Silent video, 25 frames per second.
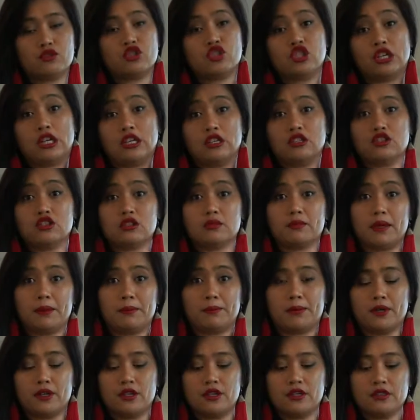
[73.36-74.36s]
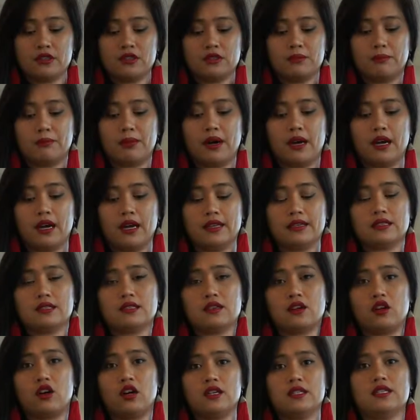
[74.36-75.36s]
change my purse, but
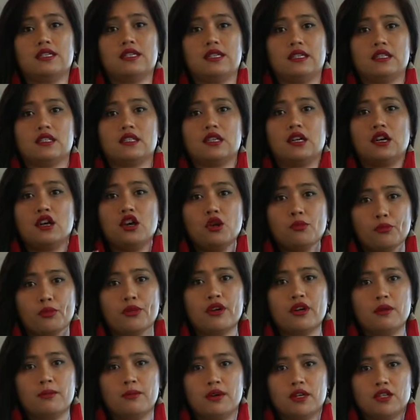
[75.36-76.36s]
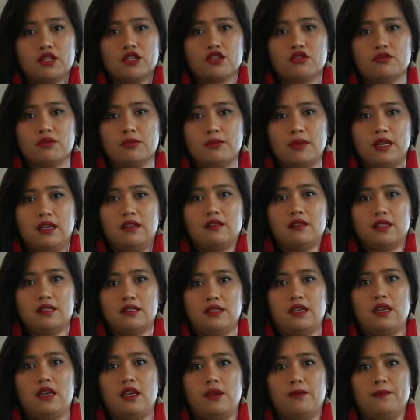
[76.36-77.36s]
the contents pretty much remain the
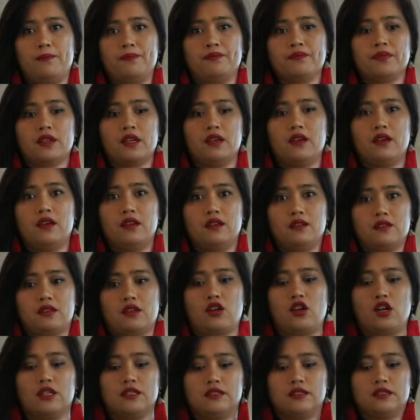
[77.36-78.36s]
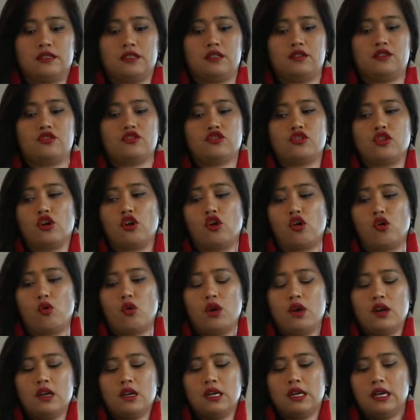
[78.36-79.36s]
same and is a constant.
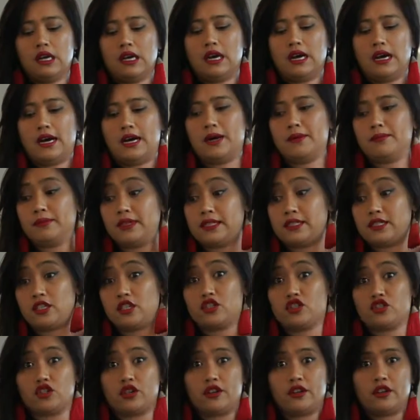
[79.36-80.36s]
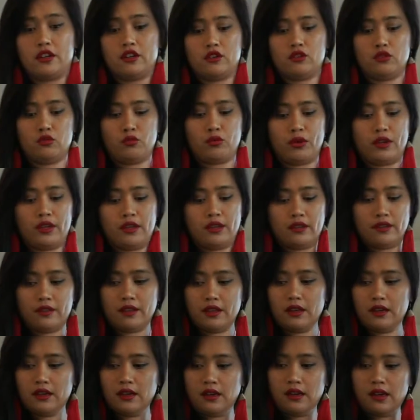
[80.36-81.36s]
So let's get started with
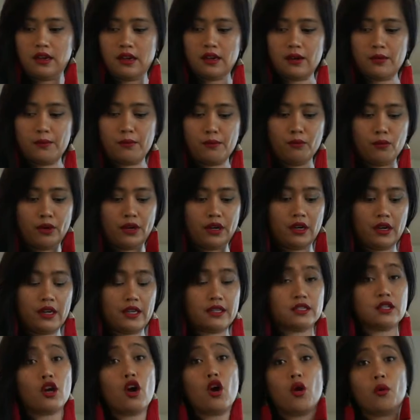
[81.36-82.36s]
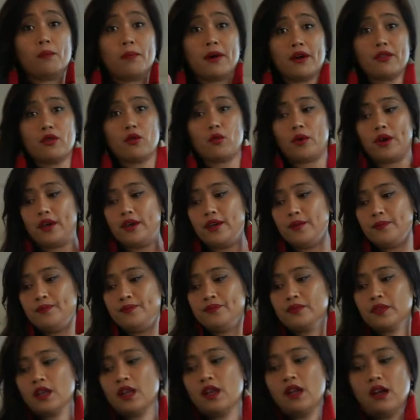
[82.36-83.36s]
what it is. Oh, by the way,
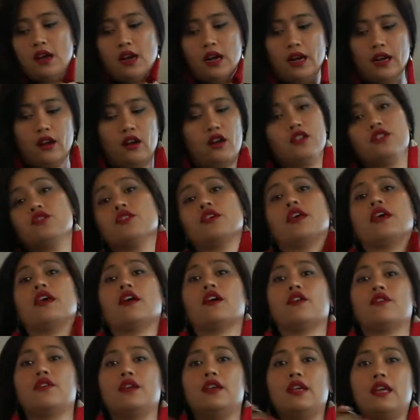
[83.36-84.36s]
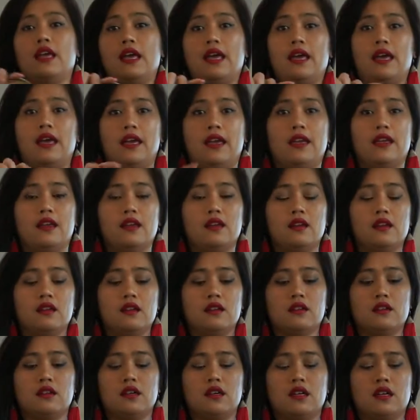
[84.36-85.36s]
I also carry a
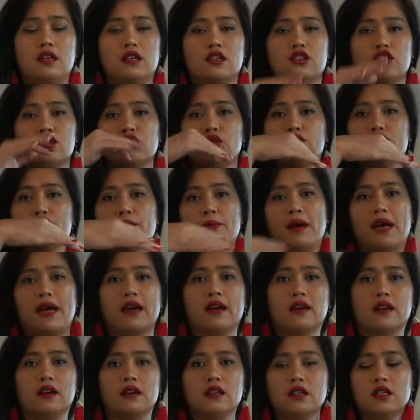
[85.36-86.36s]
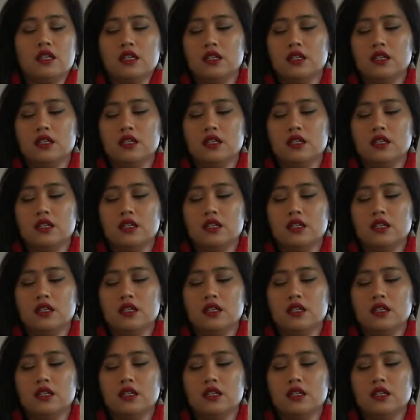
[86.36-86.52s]
shoulder bag